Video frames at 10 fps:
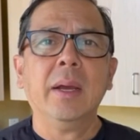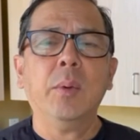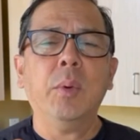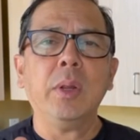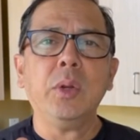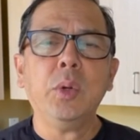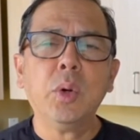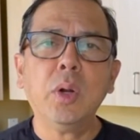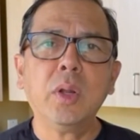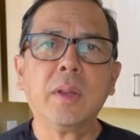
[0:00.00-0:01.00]
What
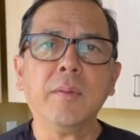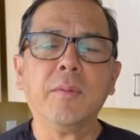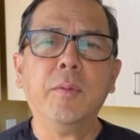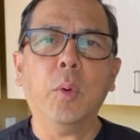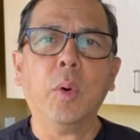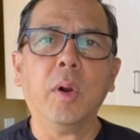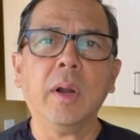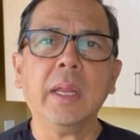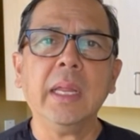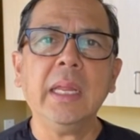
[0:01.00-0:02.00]
you're looking
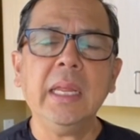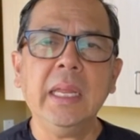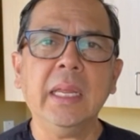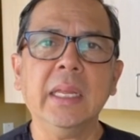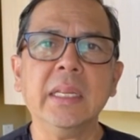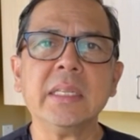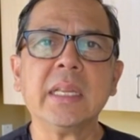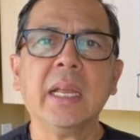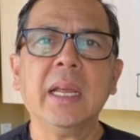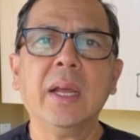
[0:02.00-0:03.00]
for is
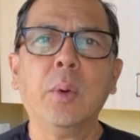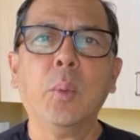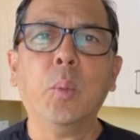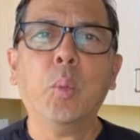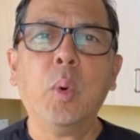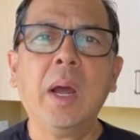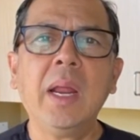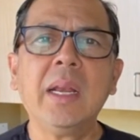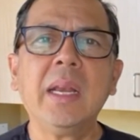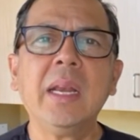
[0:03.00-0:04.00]

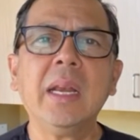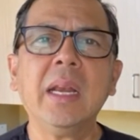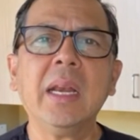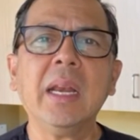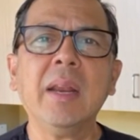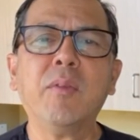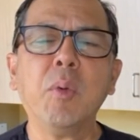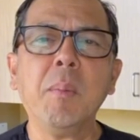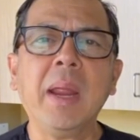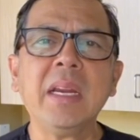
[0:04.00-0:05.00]
what
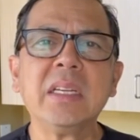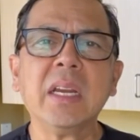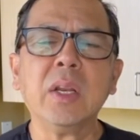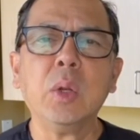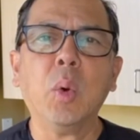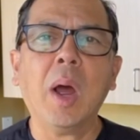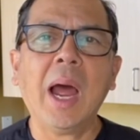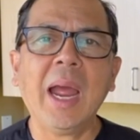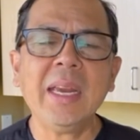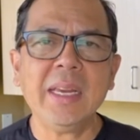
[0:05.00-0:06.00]
information do
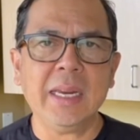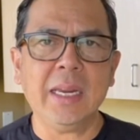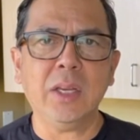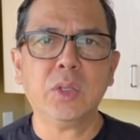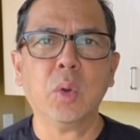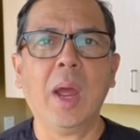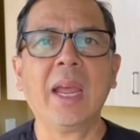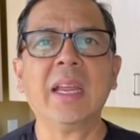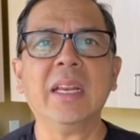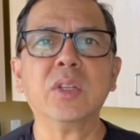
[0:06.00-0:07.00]
I need so I
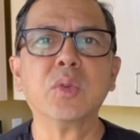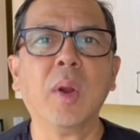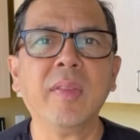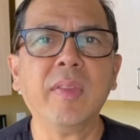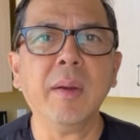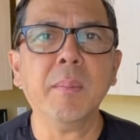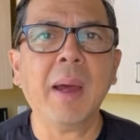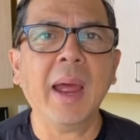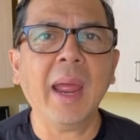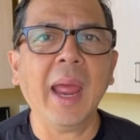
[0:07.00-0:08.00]
could strengthen
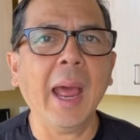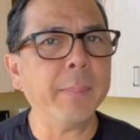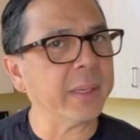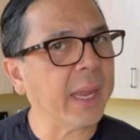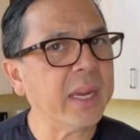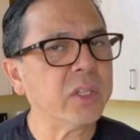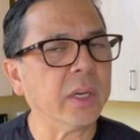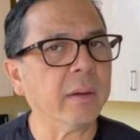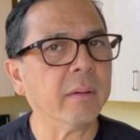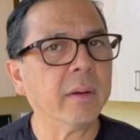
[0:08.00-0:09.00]
my application?